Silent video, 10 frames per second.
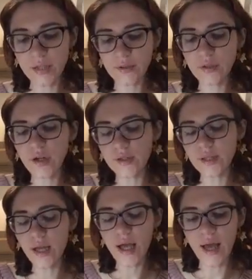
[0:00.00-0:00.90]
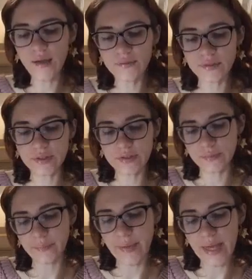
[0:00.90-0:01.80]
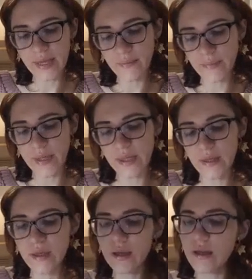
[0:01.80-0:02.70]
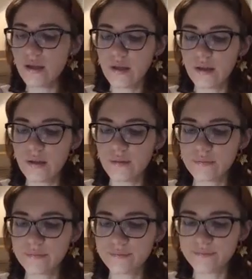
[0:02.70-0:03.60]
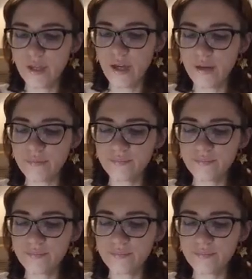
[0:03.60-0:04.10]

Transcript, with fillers: you're gonna have this baby. Yeah.